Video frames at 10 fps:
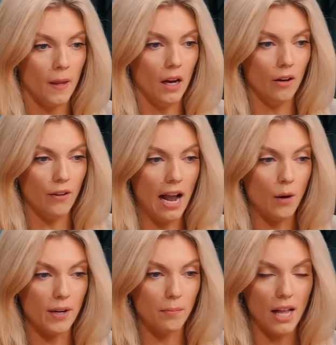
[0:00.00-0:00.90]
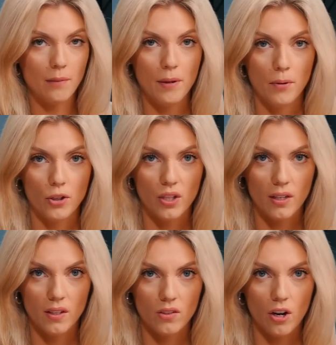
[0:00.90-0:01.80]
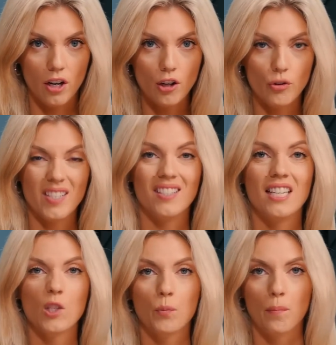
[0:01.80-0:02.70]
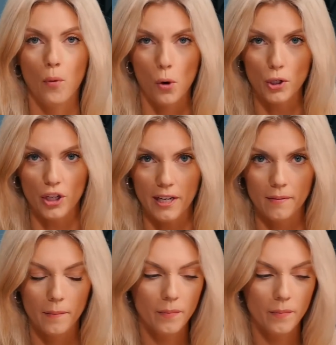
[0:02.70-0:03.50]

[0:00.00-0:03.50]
of how many black people are citizens in our country is disproportionate.